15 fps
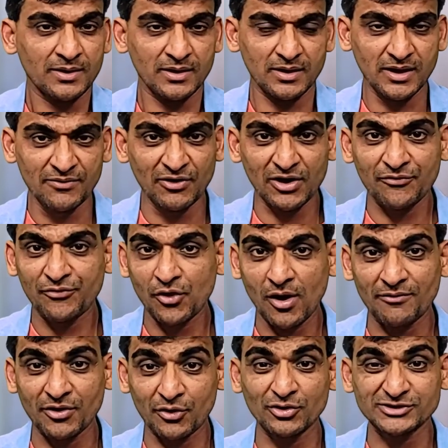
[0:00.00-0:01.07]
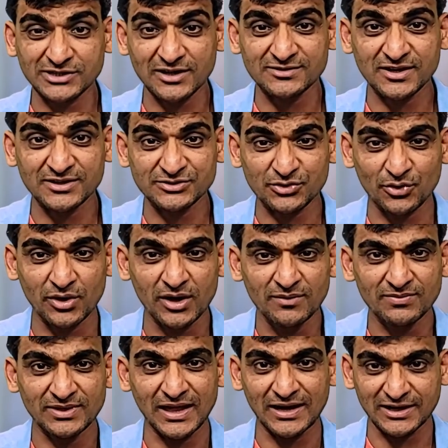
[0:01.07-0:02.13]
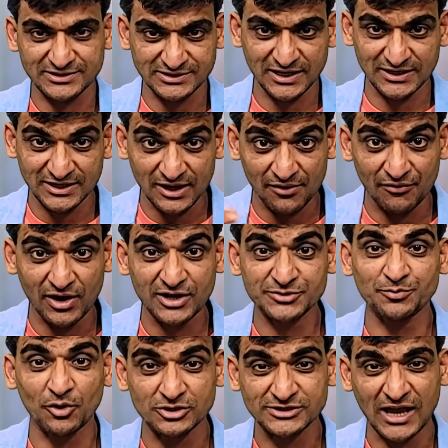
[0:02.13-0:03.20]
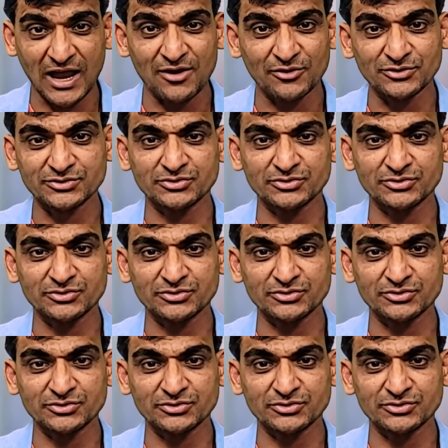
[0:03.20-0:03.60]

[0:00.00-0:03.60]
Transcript: Even if you have a good success story, that stays in a very small silo.